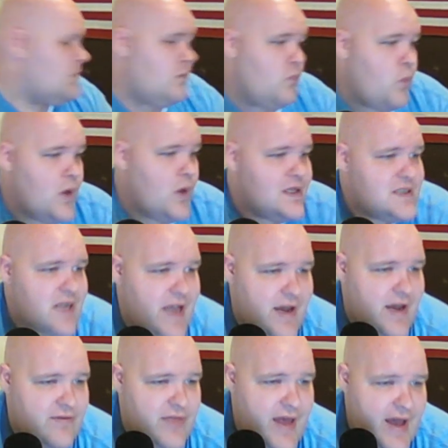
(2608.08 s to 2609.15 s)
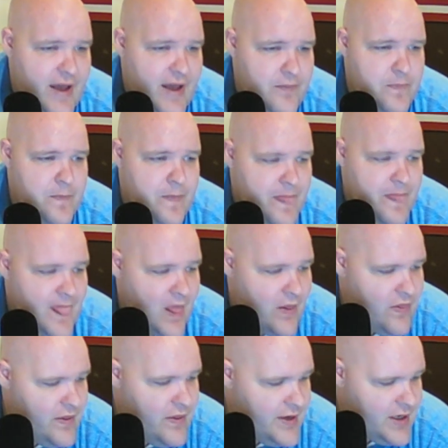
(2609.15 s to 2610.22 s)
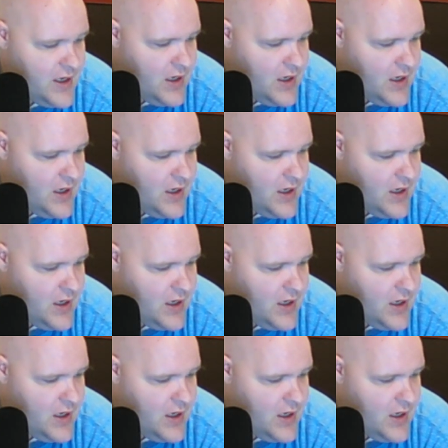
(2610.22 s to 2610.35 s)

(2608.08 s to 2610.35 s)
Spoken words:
Once I have that, then I